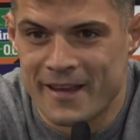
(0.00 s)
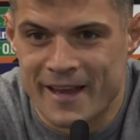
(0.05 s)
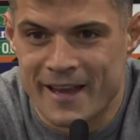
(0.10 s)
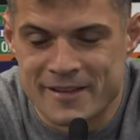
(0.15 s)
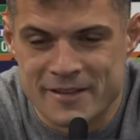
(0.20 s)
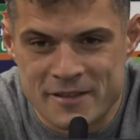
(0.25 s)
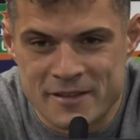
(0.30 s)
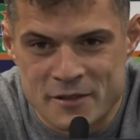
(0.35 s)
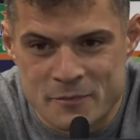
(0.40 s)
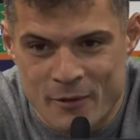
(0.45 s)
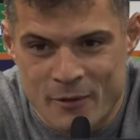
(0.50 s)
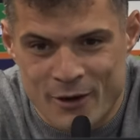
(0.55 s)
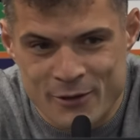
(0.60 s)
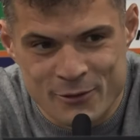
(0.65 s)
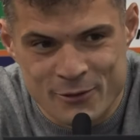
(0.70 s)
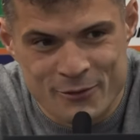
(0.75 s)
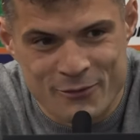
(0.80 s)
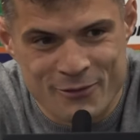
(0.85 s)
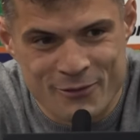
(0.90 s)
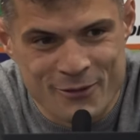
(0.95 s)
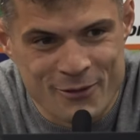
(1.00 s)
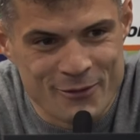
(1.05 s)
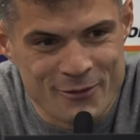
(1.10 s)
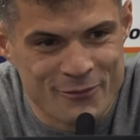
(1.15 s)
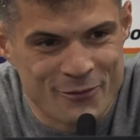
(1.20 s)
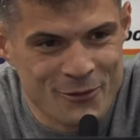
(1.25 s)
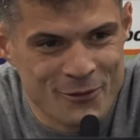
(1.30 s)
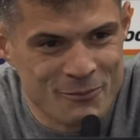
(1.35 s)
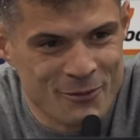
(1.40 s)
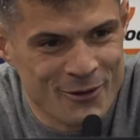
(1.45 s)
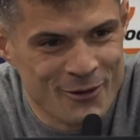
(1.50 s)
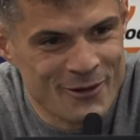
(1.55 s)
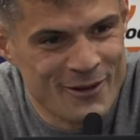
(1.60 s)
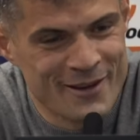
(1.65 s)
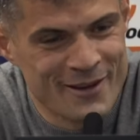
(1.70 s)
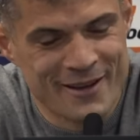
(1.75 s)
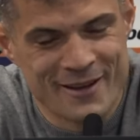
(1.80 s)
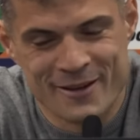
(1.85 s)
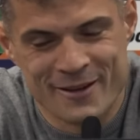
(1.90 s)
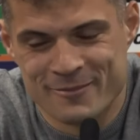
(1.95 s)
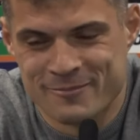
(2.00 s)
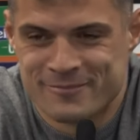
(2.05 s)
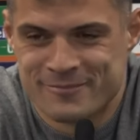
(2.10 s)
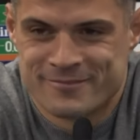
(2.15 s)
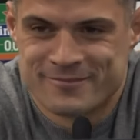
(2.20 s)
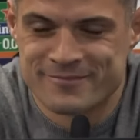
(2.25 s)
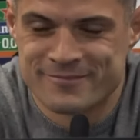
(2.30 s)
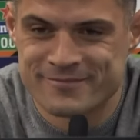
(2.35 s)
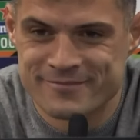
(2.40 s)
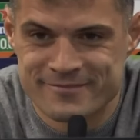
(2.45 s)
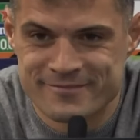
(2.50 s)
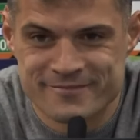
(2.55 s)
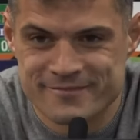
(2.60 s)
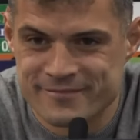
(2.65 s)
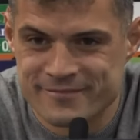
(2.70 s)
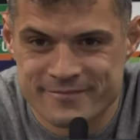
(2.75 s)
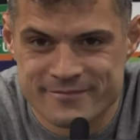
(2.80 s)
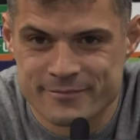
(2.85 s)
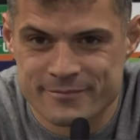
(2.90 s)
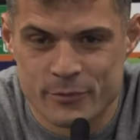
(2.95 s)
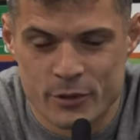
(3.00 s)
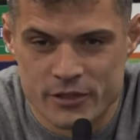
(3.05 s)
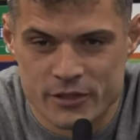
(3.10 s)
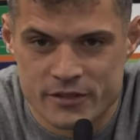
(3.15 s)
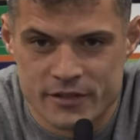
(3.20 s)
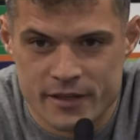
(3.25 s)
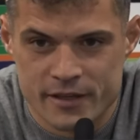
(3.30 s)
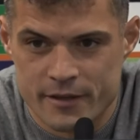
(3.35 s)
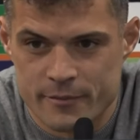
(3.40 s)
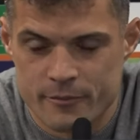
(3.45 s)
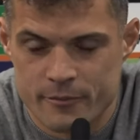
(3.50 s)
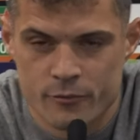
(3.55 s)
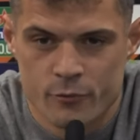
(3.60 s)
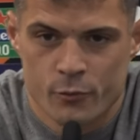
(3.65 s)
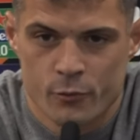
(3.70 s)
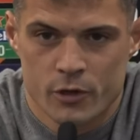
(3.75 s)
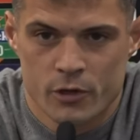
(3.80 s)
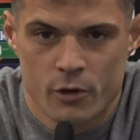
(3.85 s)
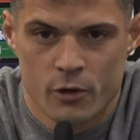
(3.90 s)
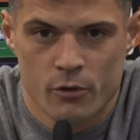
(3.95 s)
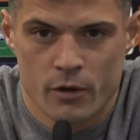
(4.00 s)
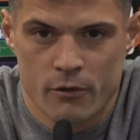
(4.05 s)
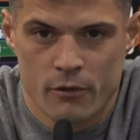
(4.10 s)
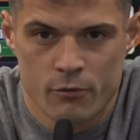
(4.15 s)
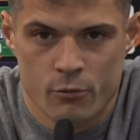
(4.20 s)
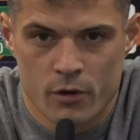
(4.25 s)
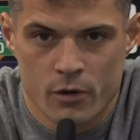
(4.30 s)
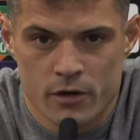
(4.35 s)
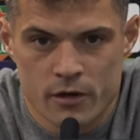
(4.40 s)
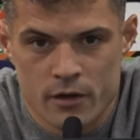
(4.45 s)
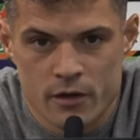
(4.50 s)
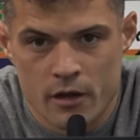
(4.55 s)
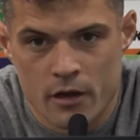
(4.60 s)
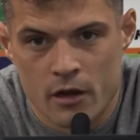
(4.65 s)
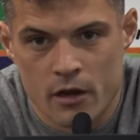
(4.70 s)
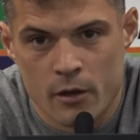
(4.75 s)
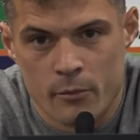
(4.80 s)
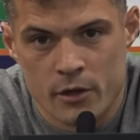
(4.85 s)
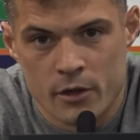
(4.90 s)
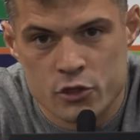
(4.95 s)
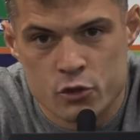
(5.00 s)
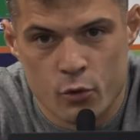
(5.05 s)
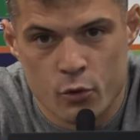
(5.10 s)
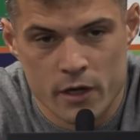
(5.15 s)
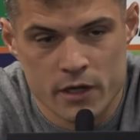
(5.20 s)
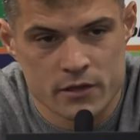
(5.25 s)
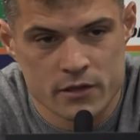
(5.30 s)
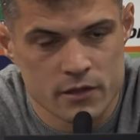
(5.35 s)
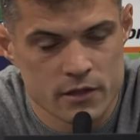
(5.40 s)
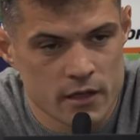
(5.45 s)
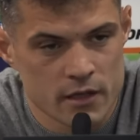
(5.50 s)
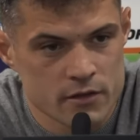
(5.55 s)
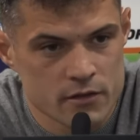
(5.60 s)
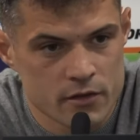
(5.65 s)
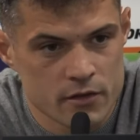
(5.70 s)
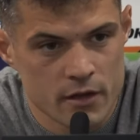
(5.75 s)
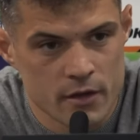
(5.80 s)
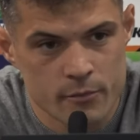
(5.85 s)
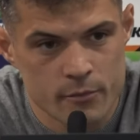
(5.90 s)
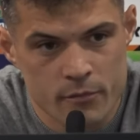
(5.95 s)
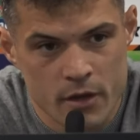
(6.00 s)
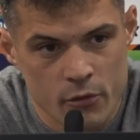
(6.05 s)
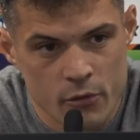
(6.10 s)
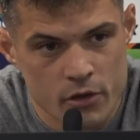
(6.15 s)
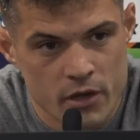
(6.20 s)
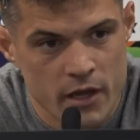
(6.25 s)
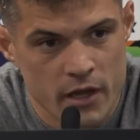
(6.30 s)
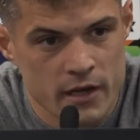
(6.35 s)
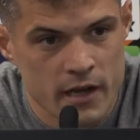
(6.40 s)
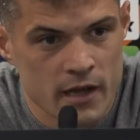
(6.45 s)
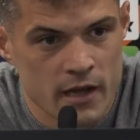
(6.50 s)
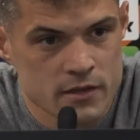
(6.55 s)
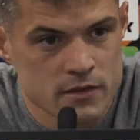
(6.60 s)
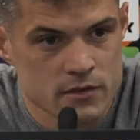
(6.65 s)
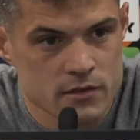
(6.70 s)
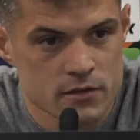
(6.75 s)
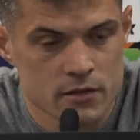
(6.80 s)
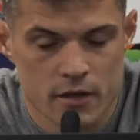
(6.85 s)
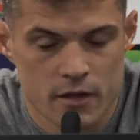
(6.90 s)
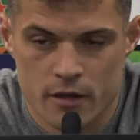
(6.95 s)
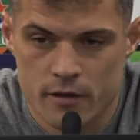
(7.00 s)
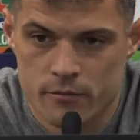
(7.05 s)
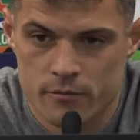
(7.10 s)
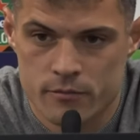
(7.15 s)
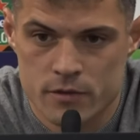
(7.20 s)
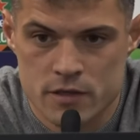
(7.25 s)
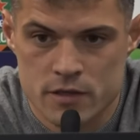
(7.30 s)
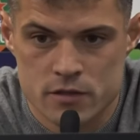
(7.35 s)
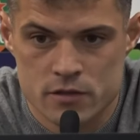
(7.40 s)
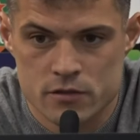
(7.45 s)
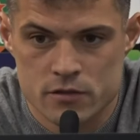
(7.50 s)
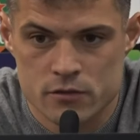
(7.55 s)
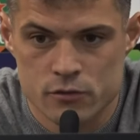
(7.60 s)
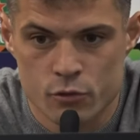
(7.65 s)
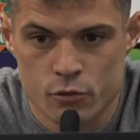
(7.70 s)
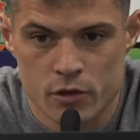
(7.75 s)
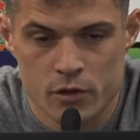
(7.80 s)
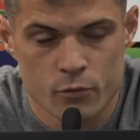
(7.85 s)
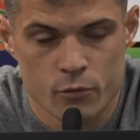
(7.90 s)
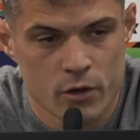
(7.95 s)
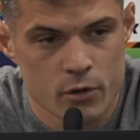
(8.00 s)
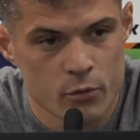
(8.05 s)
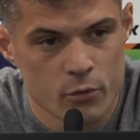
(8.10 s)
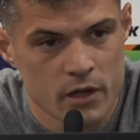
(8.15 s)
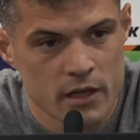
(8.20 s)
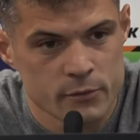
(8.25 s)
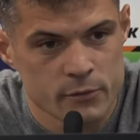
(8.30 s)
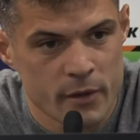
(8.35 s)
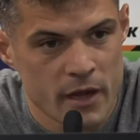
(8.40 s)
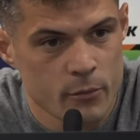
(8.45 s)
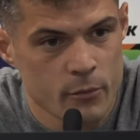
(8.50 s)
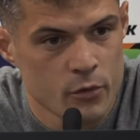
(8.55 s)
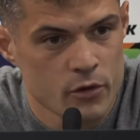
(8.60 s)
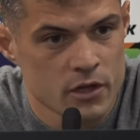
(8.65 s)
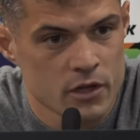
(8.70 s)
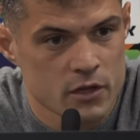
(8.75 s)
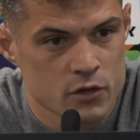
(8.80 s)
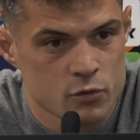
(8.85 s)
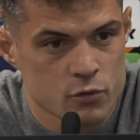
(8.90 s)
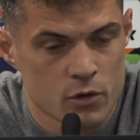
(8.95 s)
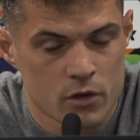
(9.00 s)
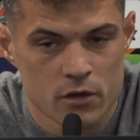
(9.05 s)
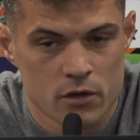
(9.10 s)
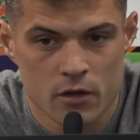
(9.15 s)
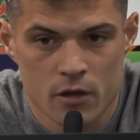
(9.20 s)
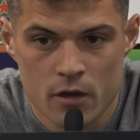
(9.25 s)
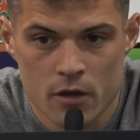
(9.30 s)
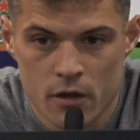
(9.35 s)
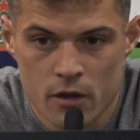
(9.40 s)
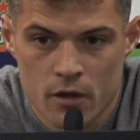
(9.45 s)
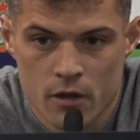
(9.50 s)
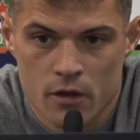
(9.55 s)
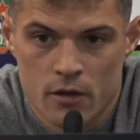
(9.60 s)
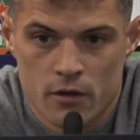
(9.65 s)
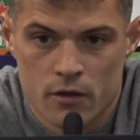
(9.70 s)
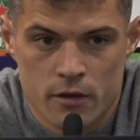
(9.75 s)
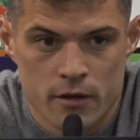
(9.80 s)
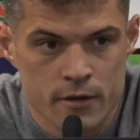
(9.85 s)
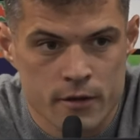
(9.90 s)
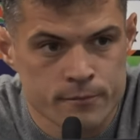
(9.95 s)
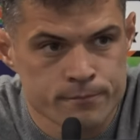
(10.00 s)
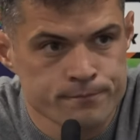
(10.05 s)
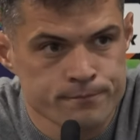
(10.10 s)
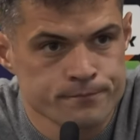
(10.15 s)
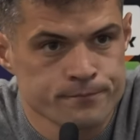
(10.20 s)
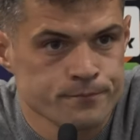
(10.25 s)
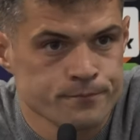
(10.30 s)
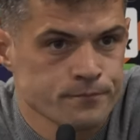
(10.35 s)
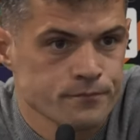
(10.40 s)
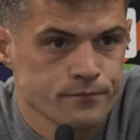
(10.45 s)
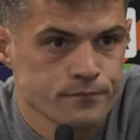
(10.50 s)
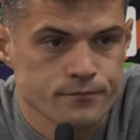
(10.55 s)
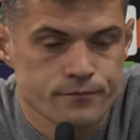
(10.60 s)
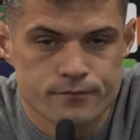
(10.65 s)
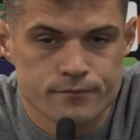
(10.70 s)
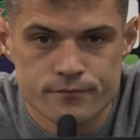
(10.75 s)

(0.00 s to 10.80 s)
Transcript: Yeah, this is part of, of football. Um, but um, we know everyone uh, how much quality that um, Harry Kane has. Um, he's doing very well at Bayern Munich as well. Um,